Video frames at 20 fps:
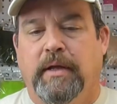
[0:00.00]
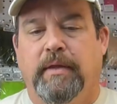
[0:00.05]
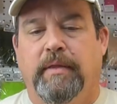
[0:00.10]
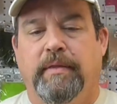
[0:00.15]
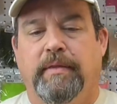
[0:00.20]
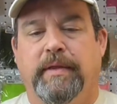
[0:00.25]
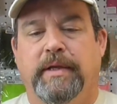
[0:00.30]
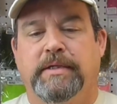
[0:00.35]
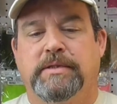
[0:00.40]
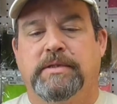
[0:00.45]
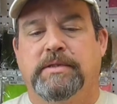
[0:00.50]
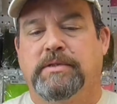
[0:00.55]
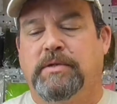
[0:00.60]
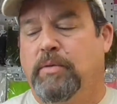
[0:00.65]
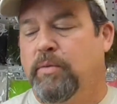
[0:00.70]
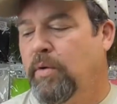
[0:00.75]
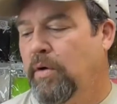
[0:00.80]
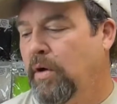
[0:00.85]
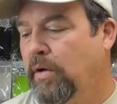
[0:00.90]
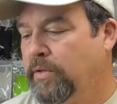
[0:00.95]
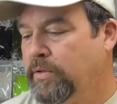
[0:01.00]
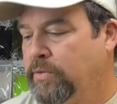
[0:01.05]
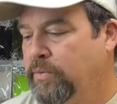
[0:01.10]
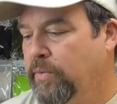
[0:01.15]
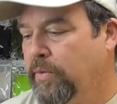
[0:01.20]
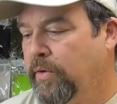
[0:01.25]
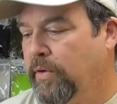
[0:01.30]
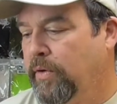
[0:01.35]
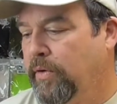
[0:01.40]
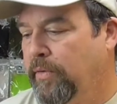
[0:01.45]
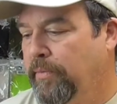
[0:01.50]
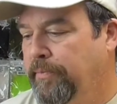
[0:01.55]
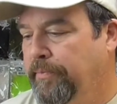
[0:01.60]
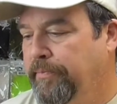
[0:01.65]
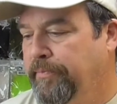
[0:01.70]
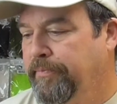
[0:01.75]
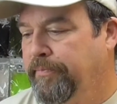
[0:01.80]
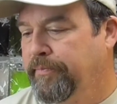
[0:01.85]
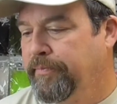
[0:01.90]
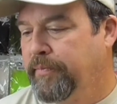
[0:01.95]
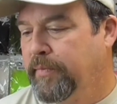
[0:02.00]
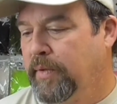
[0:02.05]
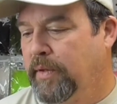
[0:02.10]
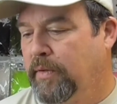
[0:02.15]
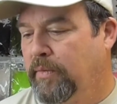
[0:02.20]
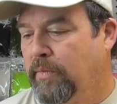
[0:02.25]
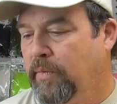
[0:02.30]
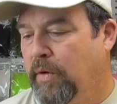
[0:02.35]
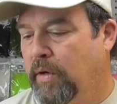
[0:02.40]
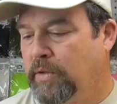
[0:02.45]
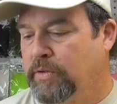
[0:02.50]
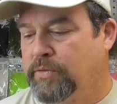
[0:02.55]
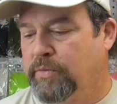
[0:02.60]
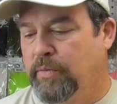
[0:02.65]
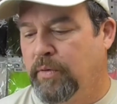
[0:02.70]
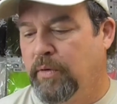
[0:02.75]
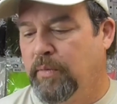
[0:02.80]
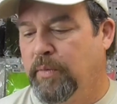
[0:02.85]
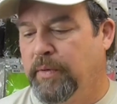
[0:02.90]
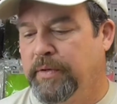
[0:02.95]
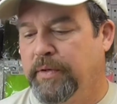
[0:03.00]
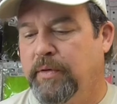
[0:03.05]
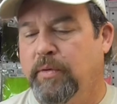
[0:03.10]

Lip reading: This is a waltz worm with